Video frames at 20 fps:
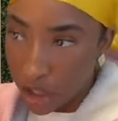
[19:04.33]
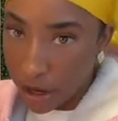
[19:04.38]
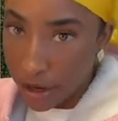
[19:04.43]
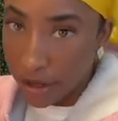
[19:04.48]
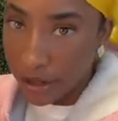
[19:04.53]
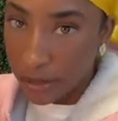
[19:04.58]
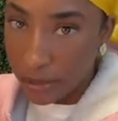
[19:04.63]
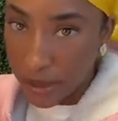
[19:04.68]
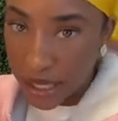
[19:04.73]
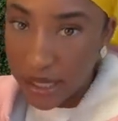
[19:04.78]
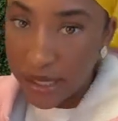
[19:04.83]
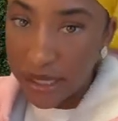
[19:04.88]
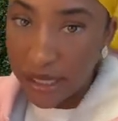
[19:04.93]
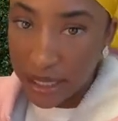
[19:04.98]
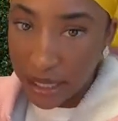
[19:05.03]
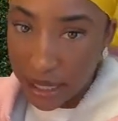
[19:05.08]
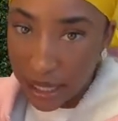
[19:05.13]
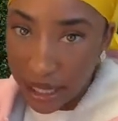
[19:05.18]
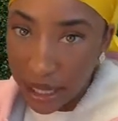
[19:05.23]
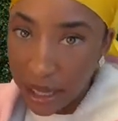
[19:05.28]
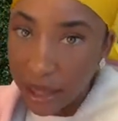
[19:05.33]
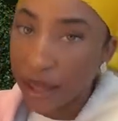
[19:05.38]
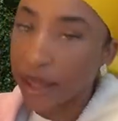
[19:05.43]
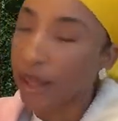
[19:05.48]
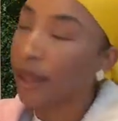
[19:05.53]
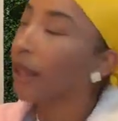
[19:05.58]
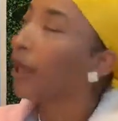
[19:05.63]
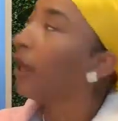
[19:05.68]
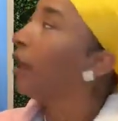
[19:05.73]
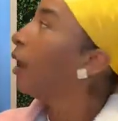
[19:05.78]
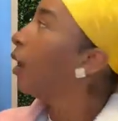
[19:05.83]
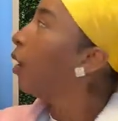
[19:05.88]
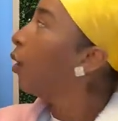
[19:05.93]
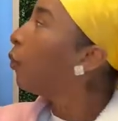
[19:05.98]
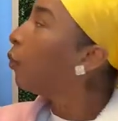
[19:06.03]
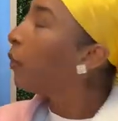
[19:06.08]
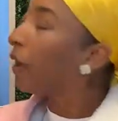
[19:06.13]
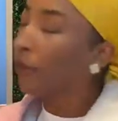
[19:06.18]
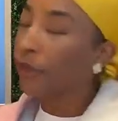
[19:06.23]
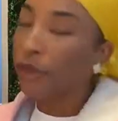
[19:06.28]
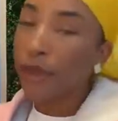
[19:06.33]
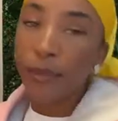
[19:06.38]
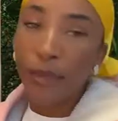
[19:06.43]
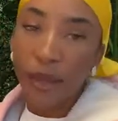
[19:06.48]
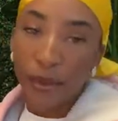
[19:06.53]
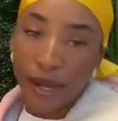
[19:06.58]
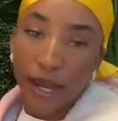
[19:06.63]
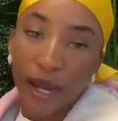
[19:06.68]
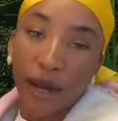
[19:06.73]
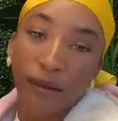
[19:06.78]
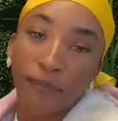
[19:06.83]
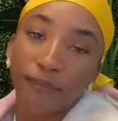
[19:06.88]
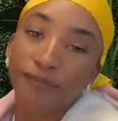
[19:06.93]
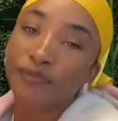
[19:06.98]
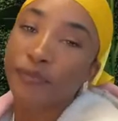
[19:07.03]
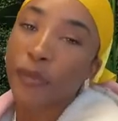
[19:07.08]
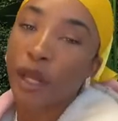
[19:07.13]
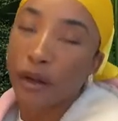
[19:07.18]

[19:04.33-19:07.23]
Cardi B teeth with the BBL.